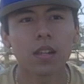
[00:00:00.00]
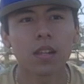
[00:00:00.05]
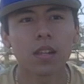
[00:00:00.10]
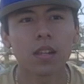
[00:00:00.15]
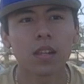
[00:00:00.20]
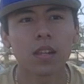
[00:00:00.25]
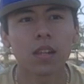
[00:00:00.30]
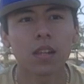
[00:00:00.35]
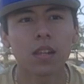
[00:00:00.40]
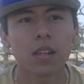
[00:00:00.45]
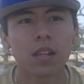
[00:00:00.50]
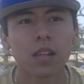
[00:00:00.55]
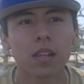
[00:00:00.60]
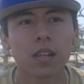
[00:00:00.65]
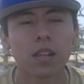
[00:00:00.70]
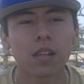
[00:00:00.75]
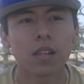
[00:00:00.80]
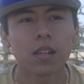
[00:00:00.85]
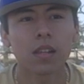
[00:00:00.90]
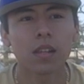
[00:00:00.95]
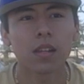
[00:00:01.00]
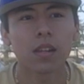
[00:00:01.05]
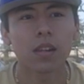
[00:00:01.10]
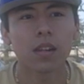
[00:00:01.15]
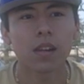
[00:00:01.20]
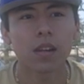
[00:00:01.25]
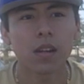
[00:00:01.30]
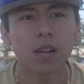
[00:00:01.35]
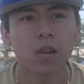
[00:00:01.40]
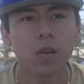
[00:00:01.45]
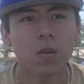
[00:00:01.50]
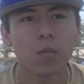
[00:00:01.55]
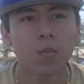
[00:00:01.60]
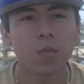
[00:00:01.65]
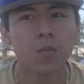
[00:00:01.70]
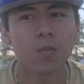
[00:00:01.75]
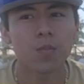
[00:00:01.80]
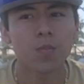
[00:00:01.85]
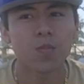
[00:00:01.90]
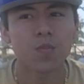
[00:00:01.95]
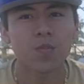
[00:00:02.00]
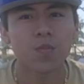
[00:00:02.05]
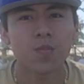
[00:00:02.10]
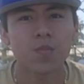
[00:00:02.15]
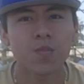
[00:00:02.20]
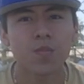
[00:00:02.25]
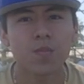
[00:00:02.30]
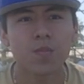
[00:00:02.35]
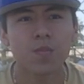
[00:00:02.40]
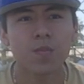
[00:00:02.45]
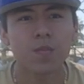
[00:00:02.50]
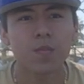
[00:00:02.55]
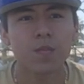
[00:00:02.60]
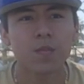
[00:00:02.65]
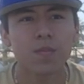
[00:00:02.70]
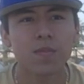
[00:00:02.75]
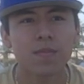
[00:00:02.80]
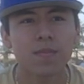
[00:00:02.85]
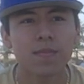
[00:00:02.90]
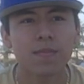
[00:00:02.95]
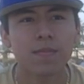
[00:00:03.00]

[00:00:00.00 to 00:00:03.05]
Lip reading: The person shown says nothing.